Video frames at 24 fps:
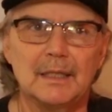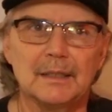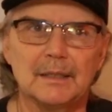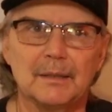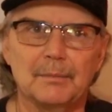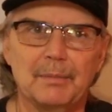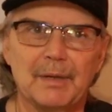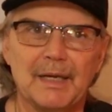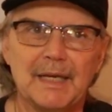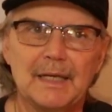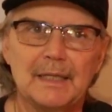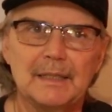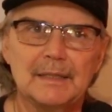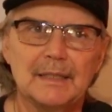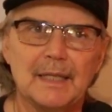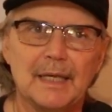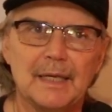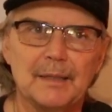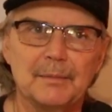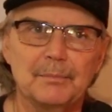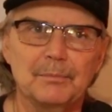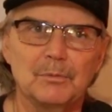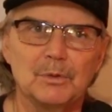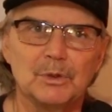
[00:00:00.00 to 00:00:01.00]
The band
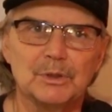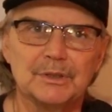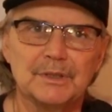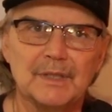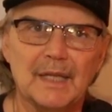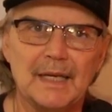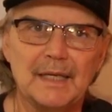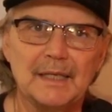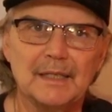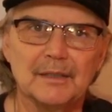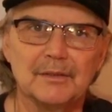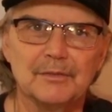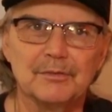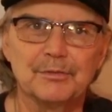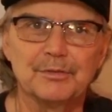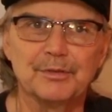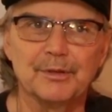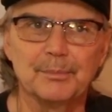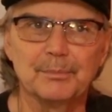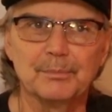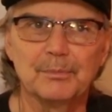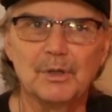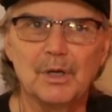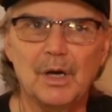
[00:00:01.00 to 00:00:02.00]
name was taken
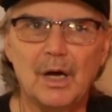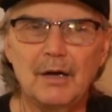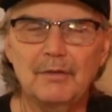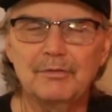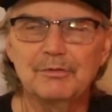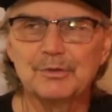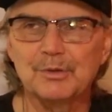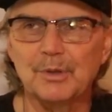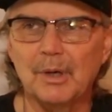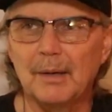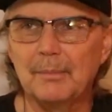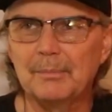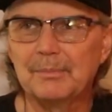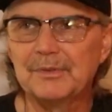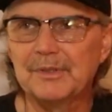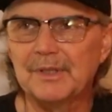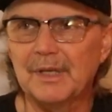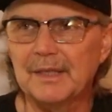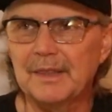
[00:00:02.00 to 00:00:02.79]
from cough drops.